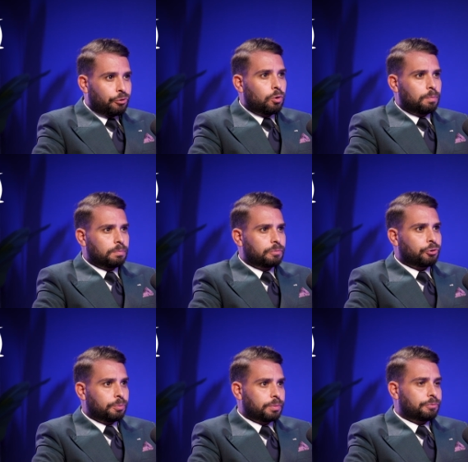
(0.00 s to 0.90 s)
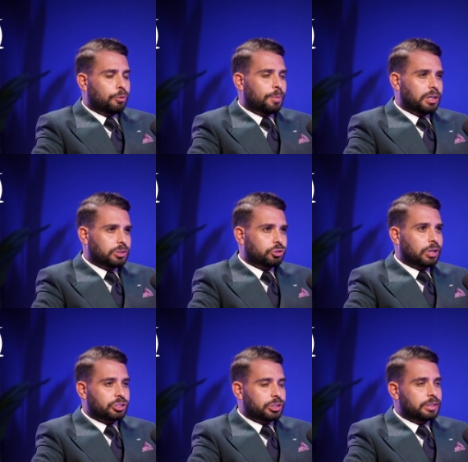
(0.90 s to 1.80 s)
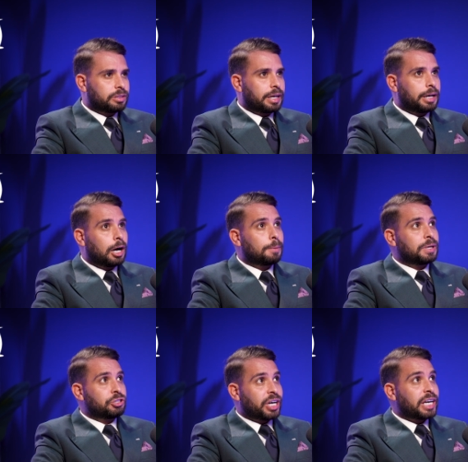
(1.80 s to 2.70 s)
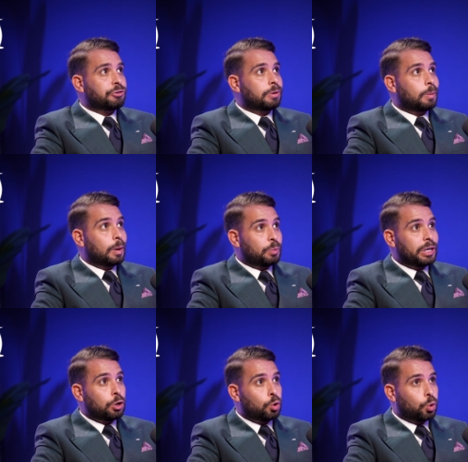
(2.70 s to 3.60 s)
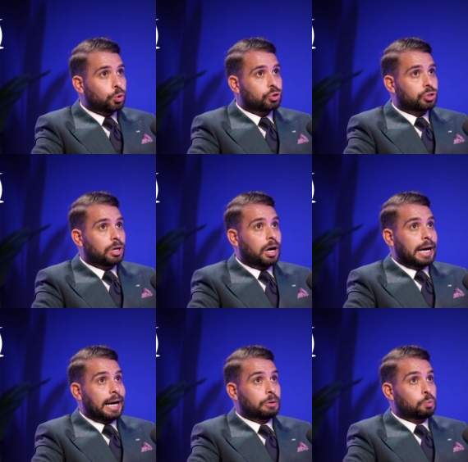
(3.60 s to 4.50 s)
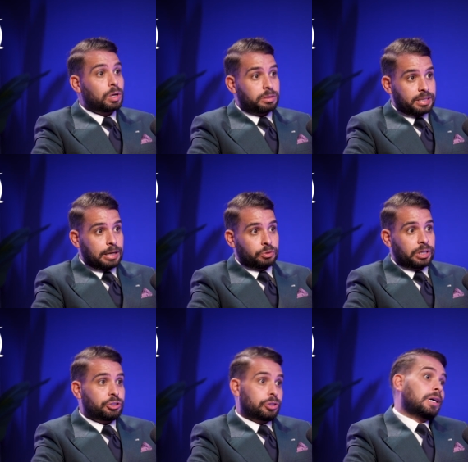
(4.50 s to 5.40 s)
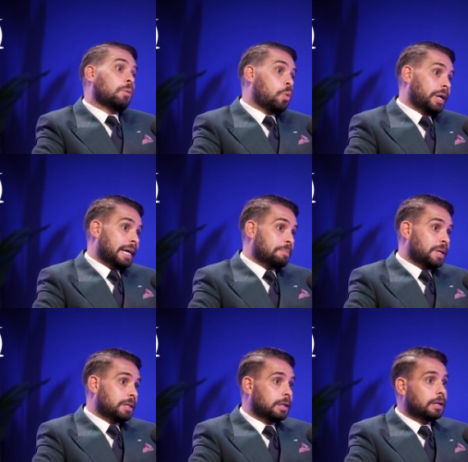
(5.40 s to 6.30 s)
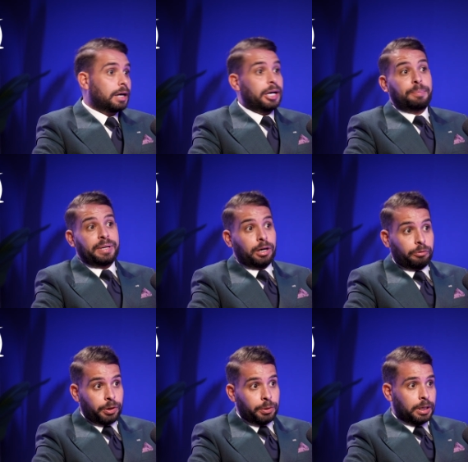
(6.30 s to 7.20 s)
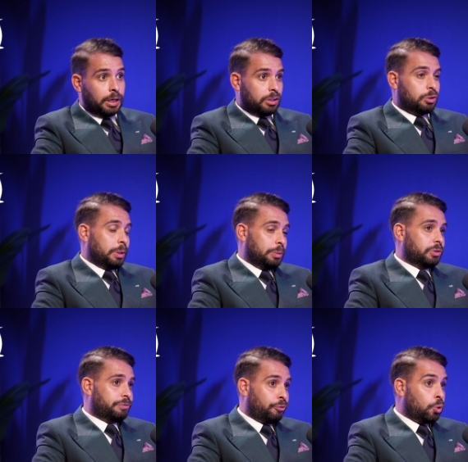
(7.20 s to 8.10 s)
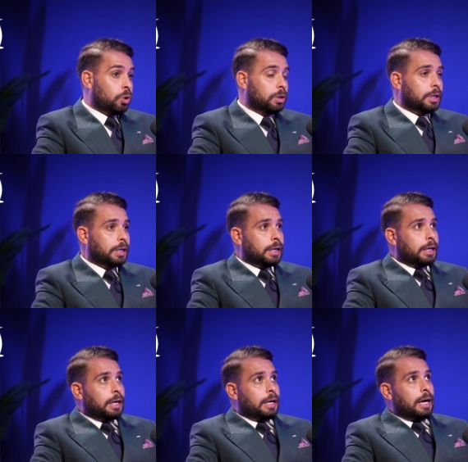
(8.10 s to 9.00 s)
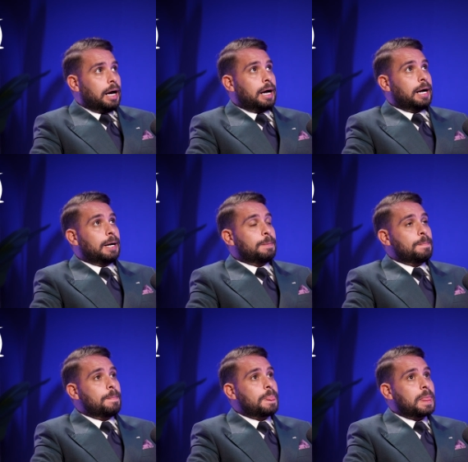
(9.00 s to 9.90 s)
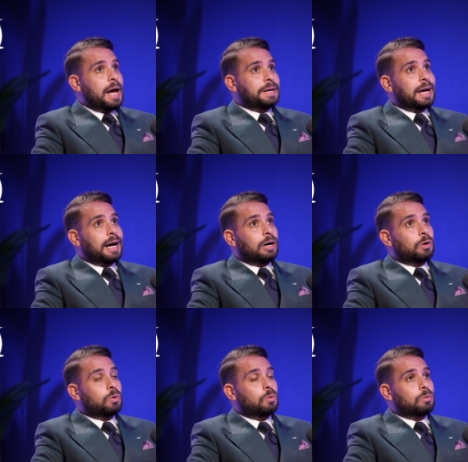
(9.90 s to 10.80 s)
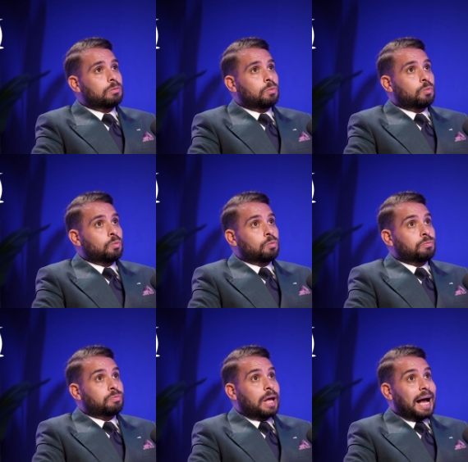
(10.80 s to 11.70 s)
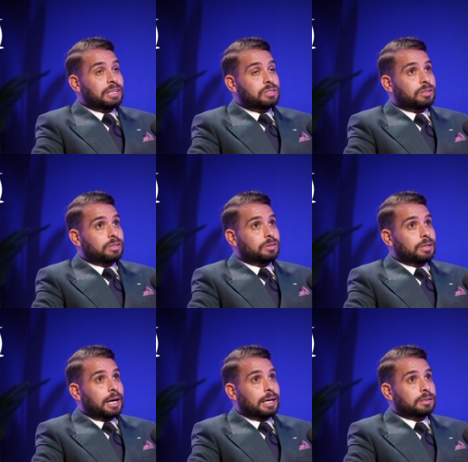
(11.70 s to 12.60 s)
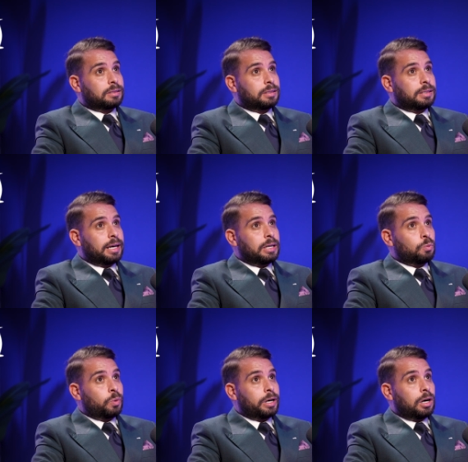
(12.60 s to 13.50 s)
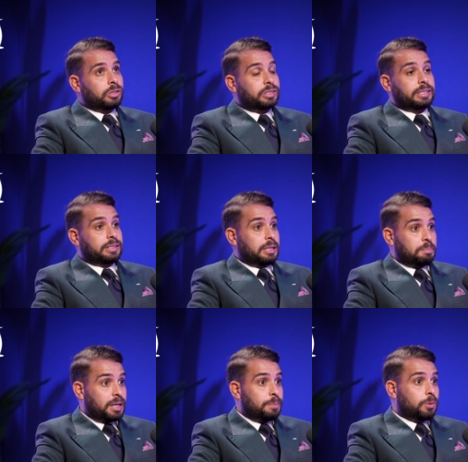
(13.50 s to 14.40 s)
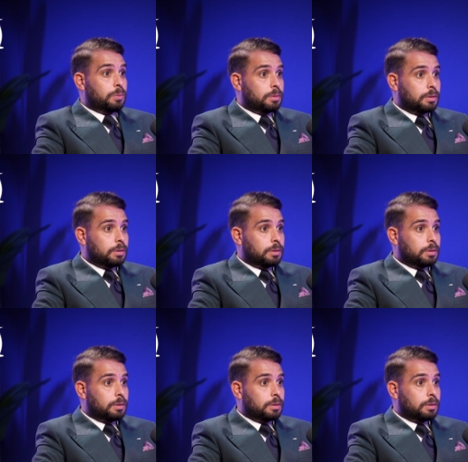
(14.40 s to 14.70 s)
formalize the strategy and set it up. In January, when we launched, I had one sales agent and one admin and a PRO. So we was 4. And now, as today, we are 16 people.